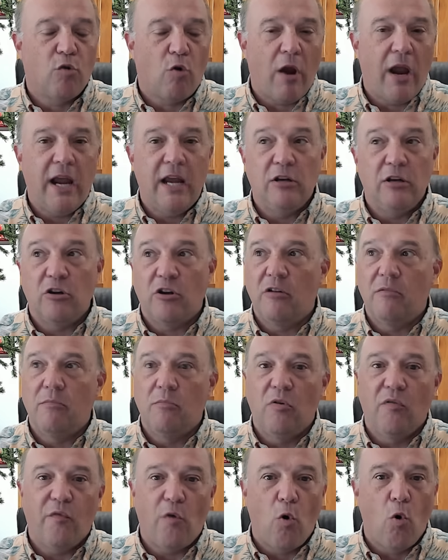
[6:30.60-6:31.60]
grain, you couldn't
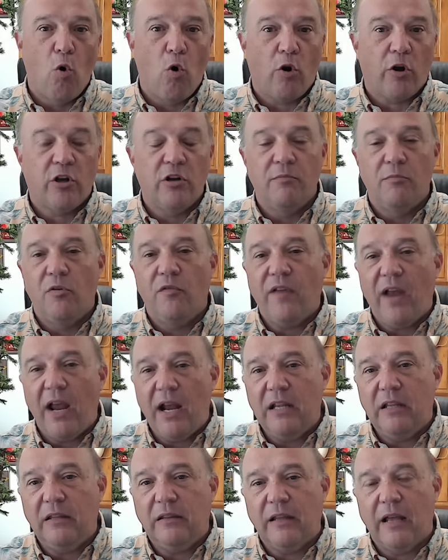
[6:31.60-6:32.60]
move ore, couldn't move
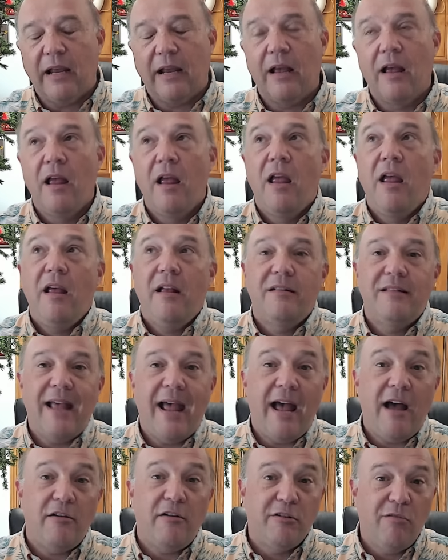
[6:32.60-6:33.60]
anything.
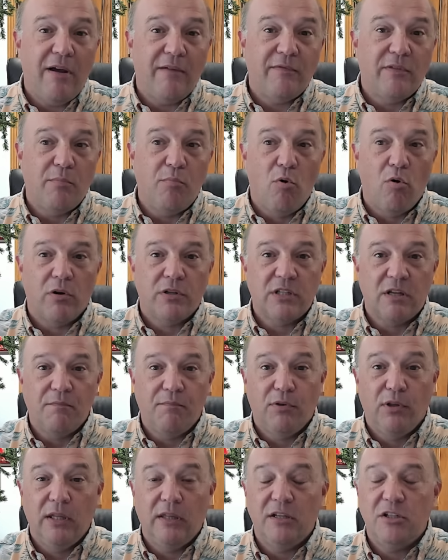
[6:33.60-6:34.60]
Now you have the ports
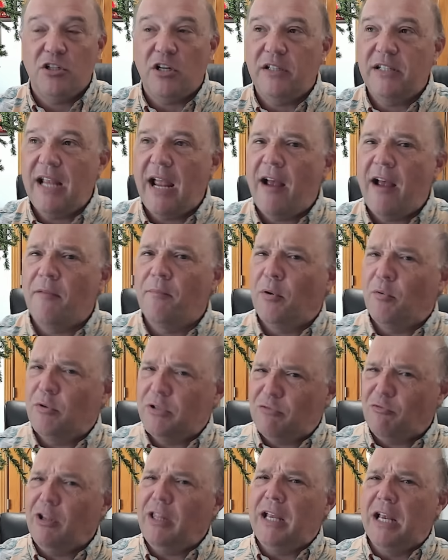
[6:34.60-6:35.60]
completely shut down. But
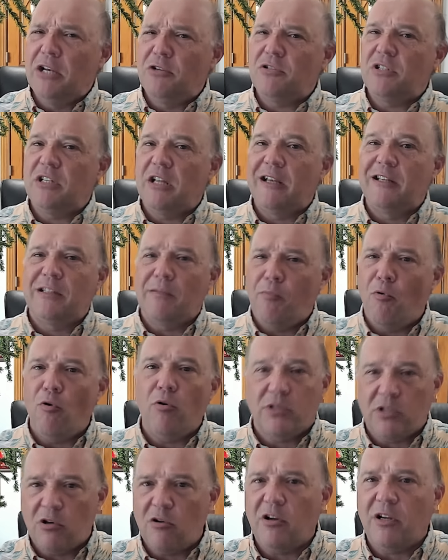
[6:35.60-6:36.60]
what's really interesting is the
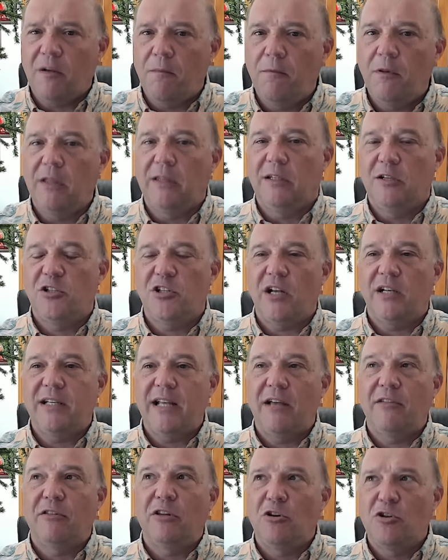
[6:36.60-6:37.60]
ports aren't completely shut
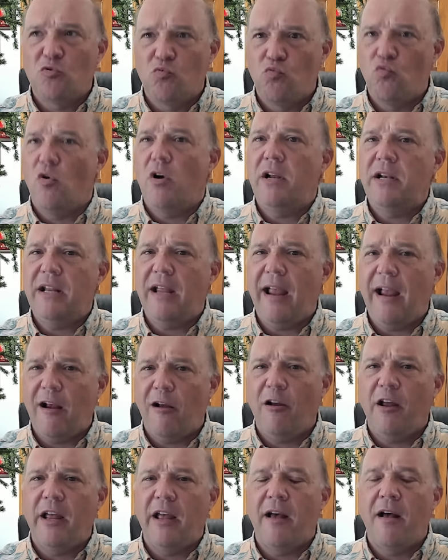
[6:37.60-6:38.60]
down. There's one
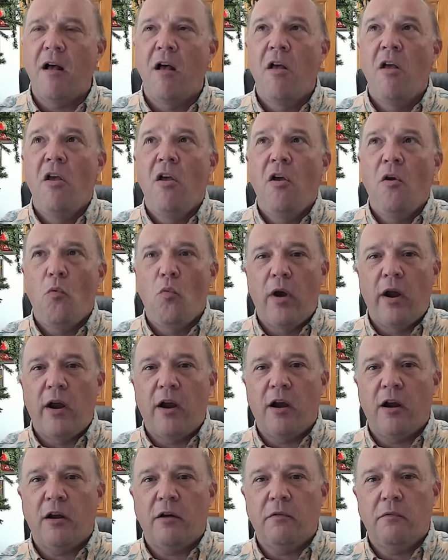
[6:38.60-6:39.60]
area
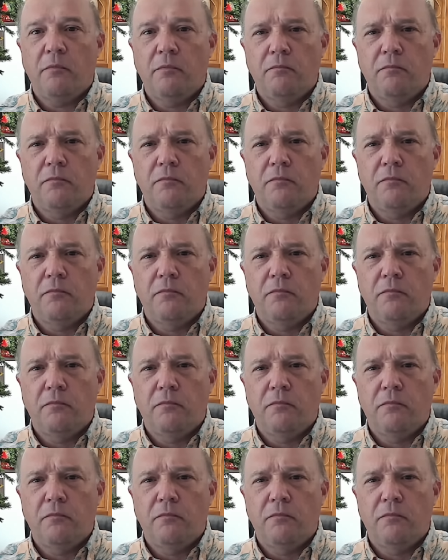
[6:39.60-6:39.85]
where